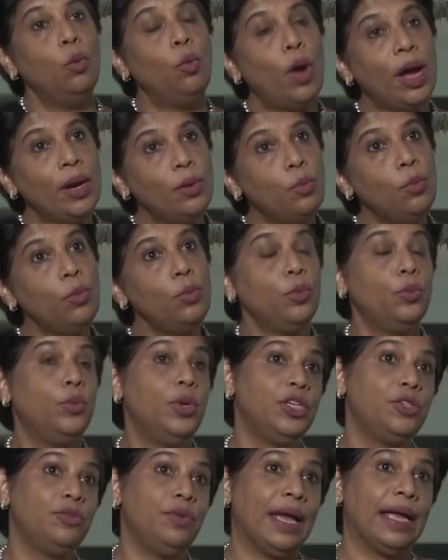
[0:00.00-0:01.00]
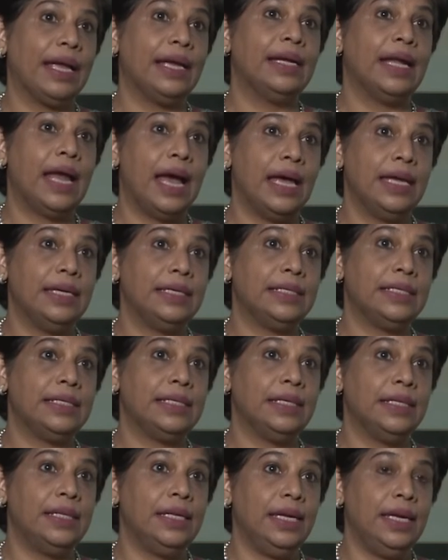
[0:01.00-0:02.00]
One which recognized
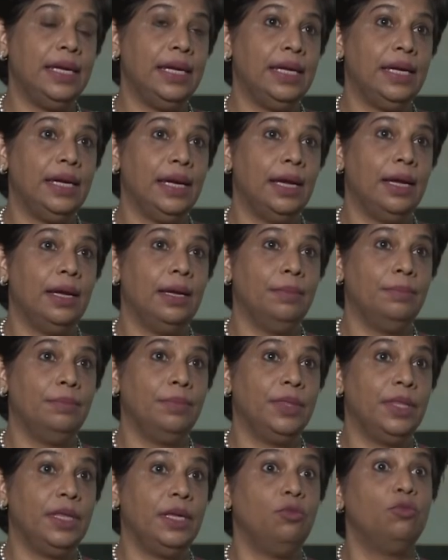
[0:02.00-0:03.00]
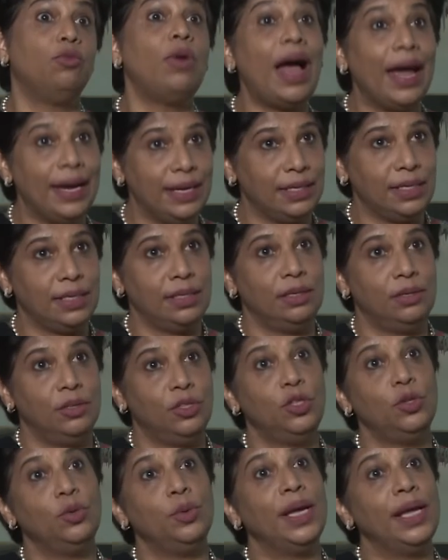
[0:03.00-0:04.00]
the right
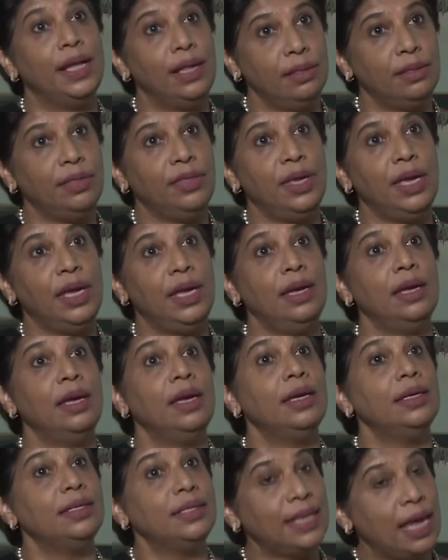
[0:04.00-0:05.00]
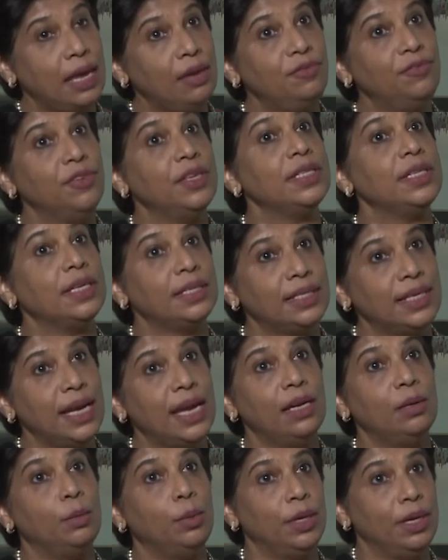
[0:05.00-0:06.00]
to a healthy, safe and
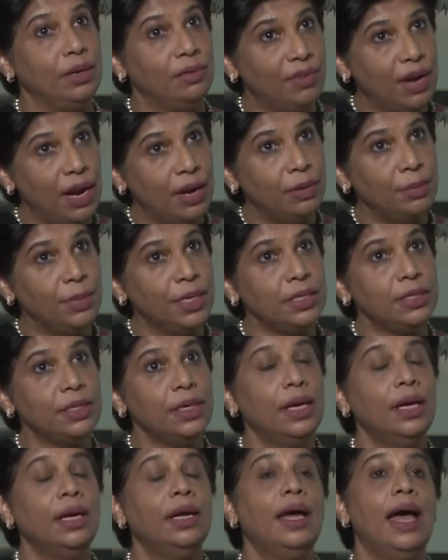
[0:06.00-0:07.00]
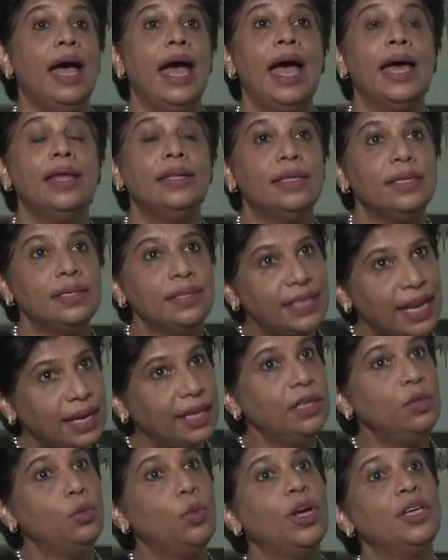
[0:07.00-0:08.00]
sustainable environment. And the
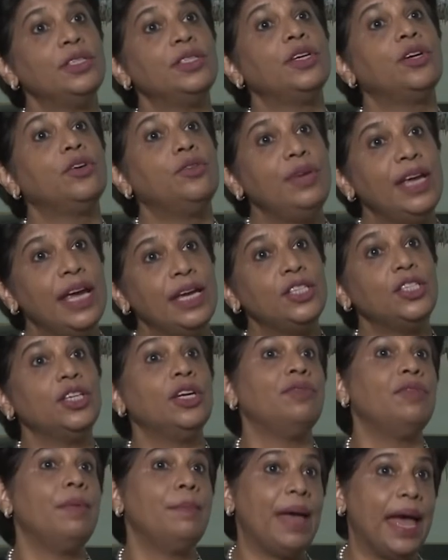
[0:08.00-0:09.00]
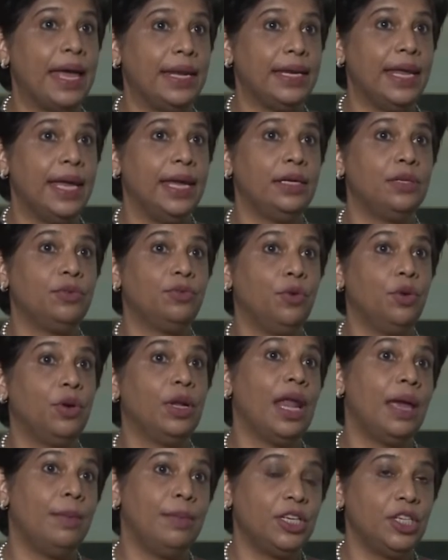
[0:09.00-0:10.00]
second was the creation of a mandate for
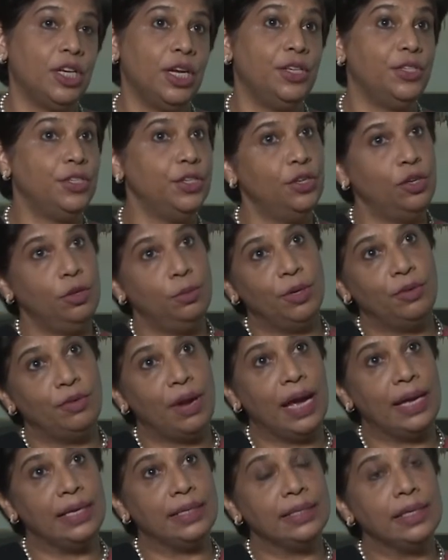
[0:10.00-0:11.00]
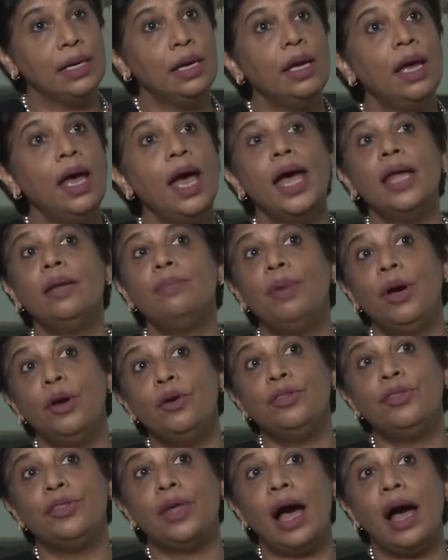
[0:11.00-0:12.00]
climate change and human rights. And
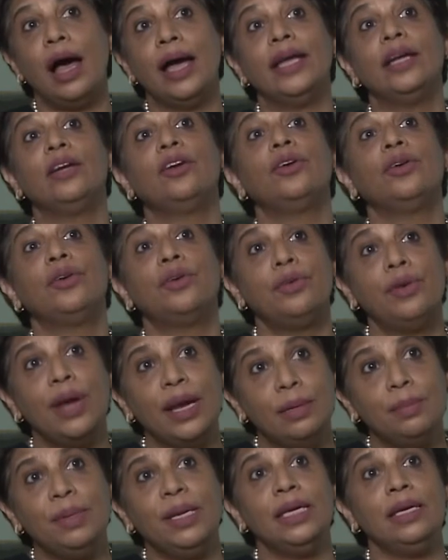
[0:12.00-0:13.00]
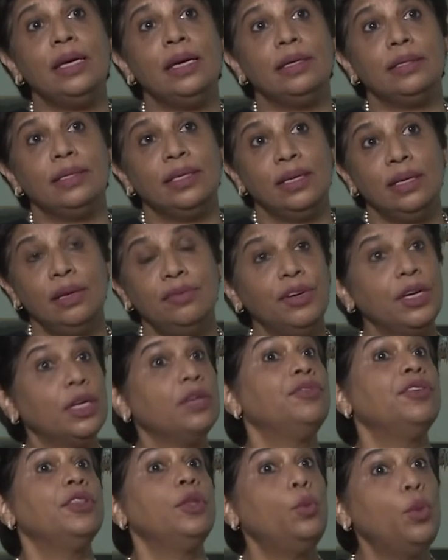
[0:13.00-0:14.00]
both are incredibly significant
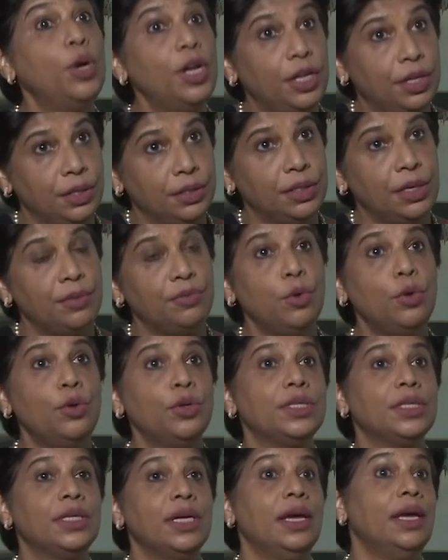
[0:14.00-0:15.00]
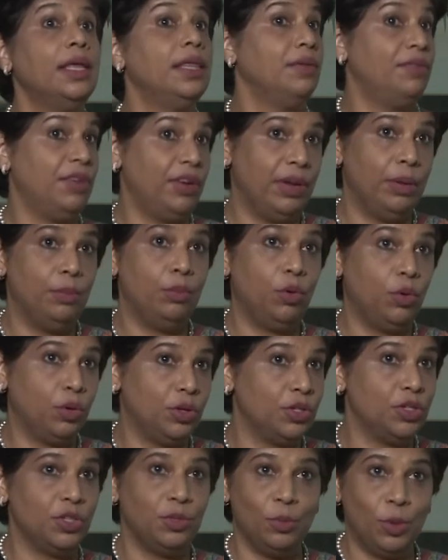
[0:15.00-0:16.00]
for the world. Of course, they're very
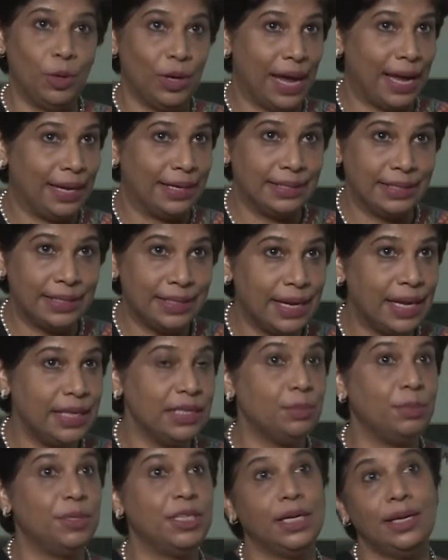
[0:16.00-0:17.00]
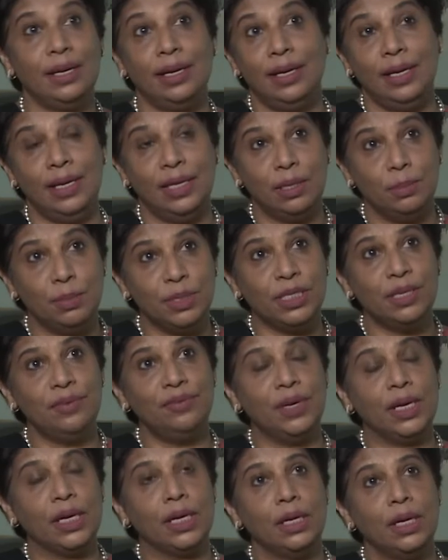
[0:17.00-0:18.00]
important to small island states, particularly in the
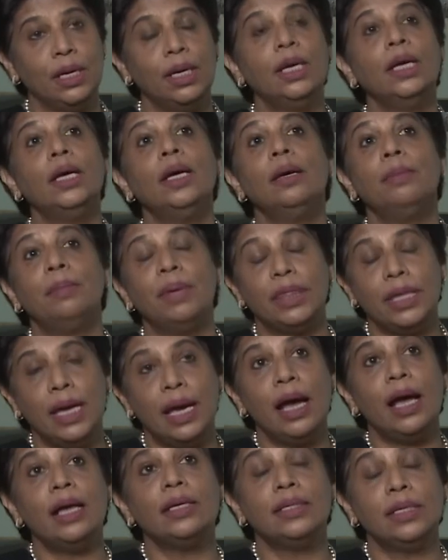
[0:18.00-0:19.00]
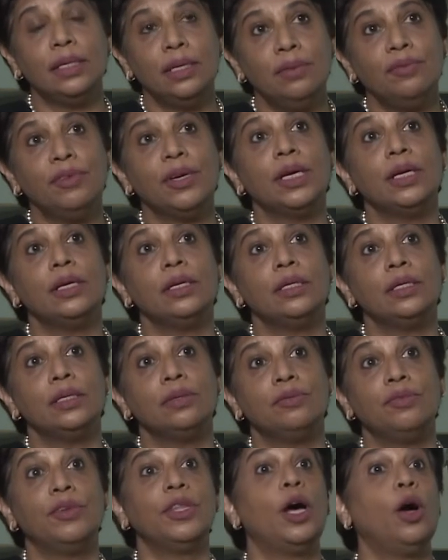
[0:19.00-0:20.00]
Pacific. But they are significant
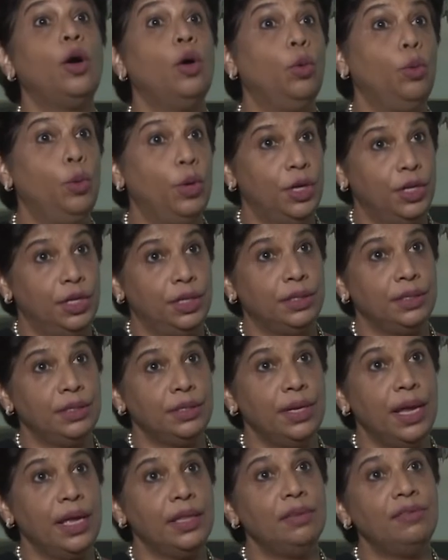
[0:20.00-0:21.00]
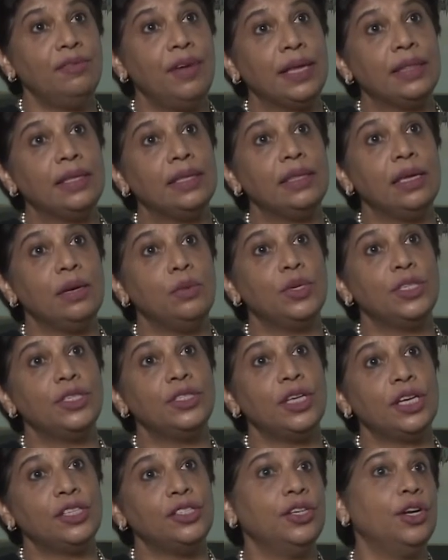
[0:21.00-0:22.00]
for the whole world, and the fact that there was
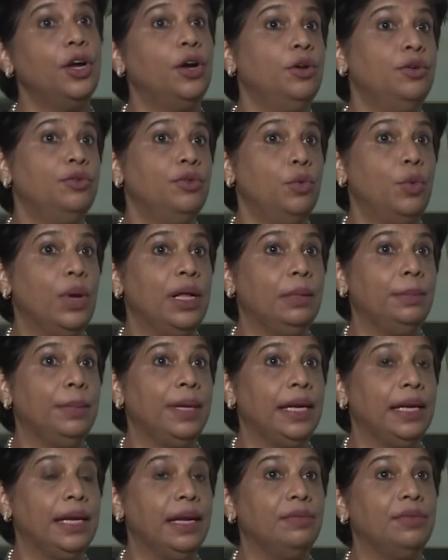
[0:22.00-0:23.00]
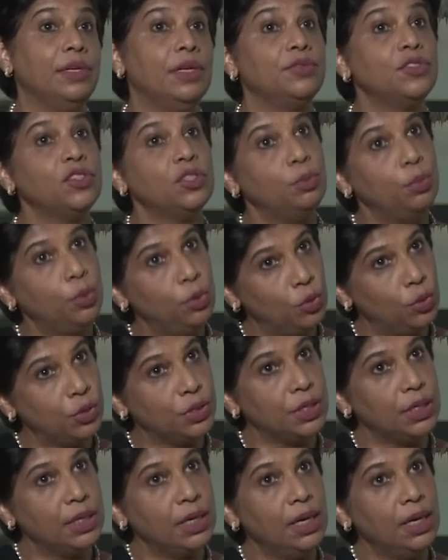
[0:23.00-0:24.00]
such an overwhelming level of
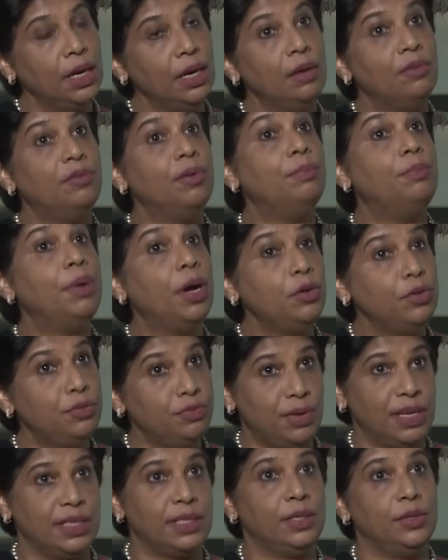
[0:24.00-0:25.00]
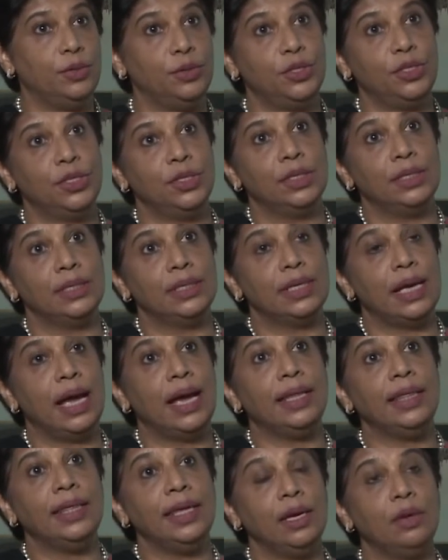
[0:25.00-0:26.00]
support for both resolutions, I
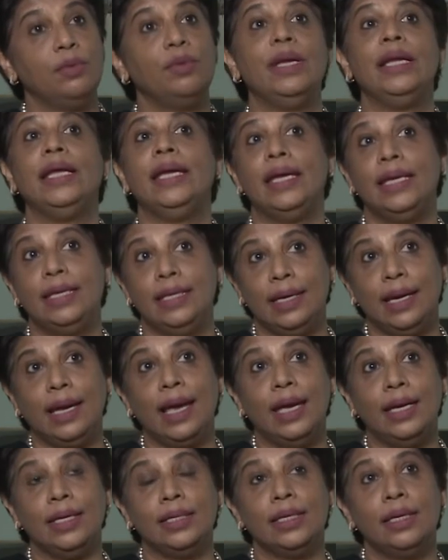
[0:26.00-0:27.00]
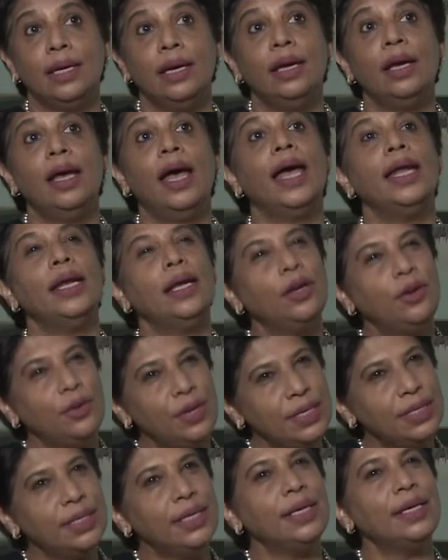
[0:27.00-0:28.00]
think, really indicate an
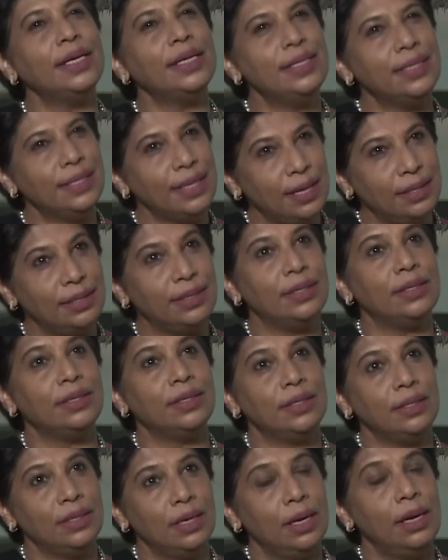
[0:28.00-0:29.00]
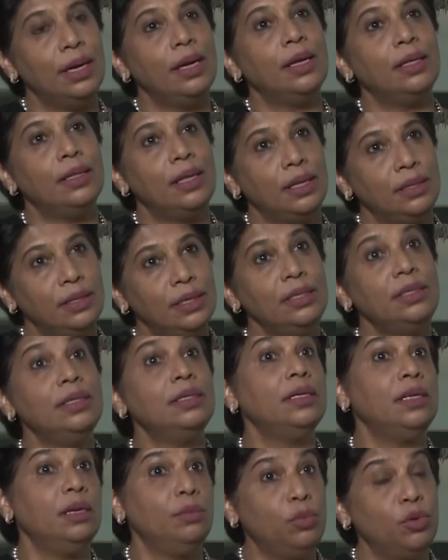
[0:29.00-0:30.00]
increasing consensus that this is
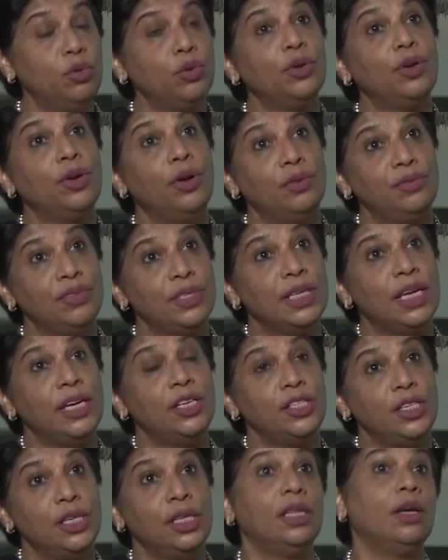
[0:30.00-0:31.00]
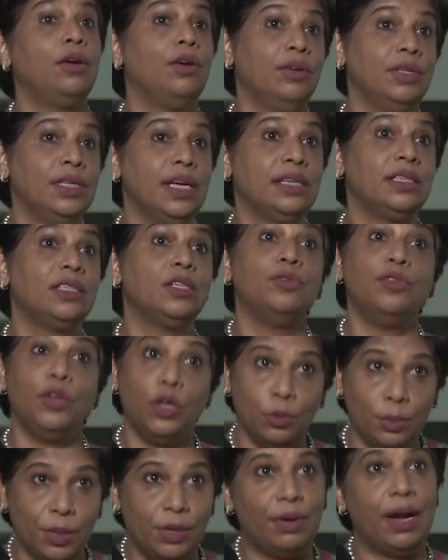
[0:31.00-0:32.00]
an important conversation in the context of
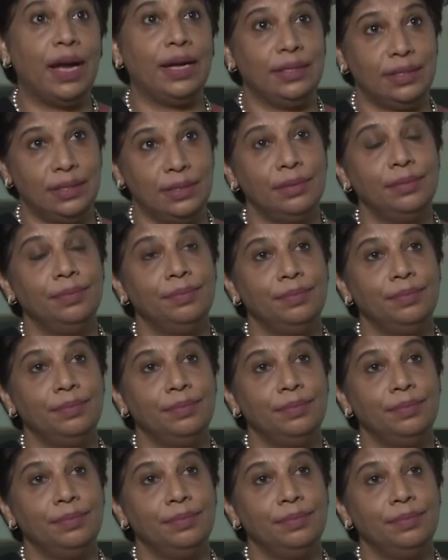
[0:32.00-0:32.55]
human rights.